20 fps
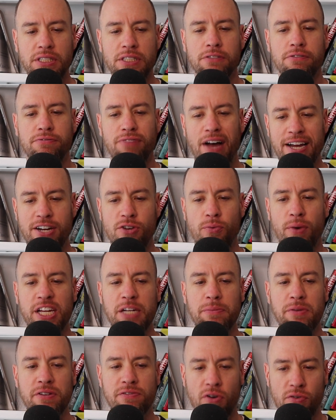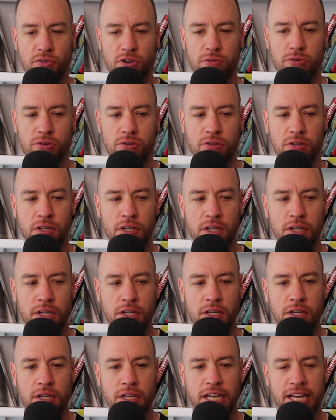find a way to be vulnerable.
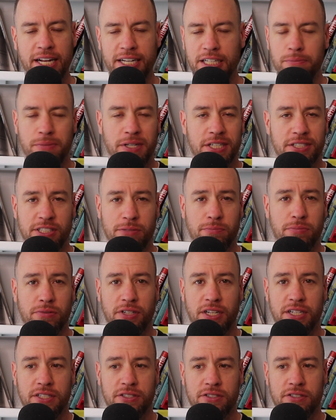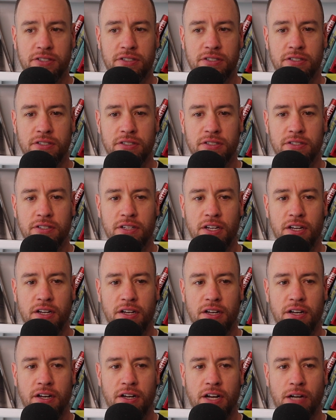And it can be as simple as,
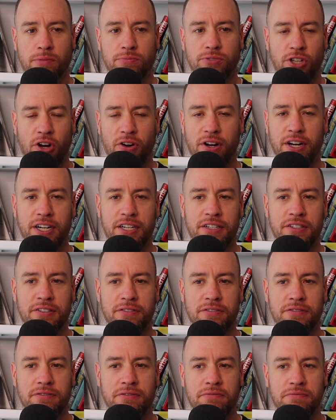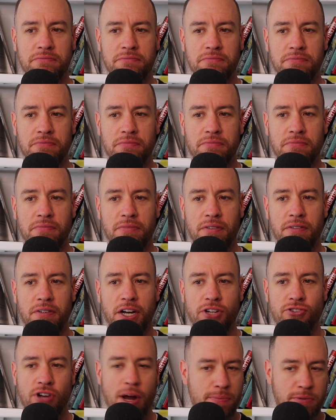I'm sorry
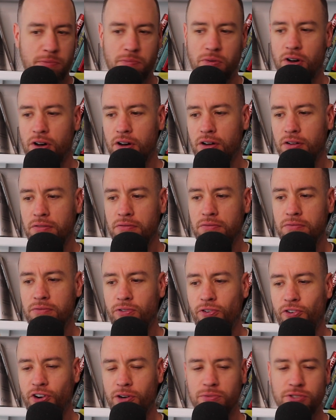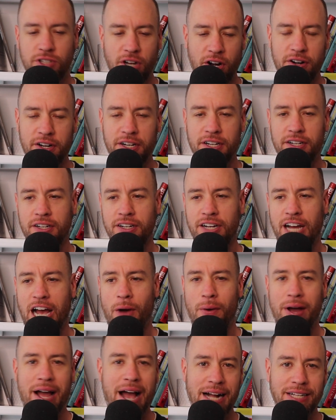I dropped the ball, or I'm sorry
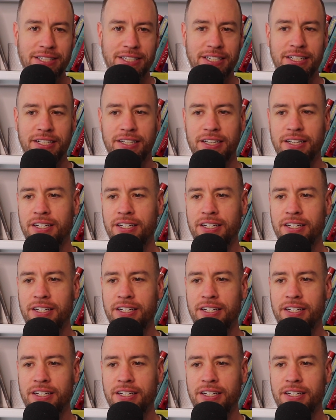how I acted.